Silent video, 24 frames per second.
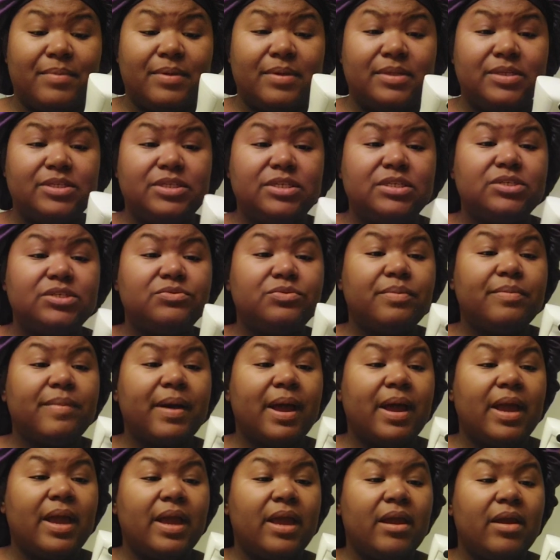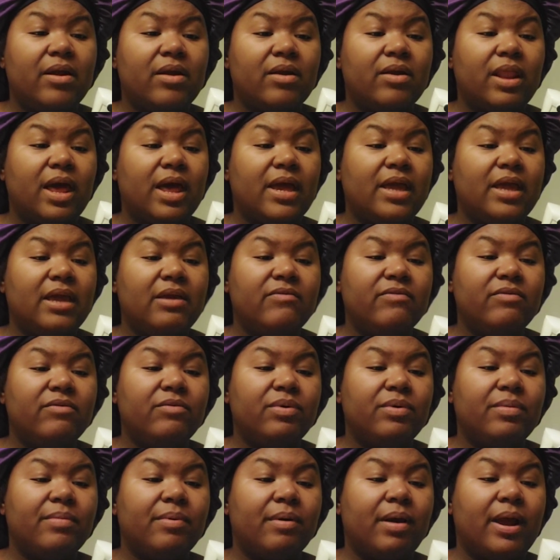Just with my hair, like even
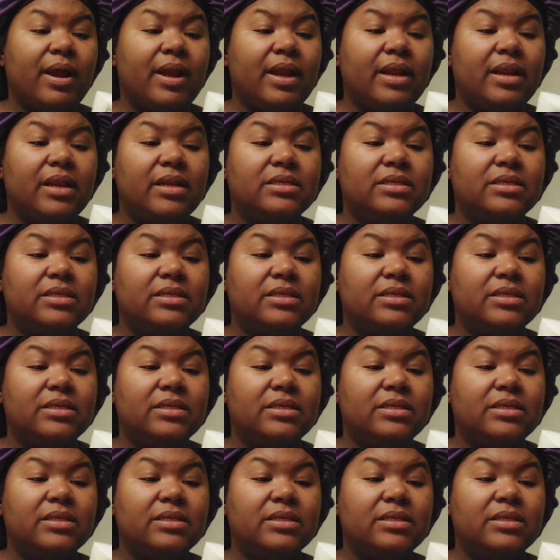with braiding,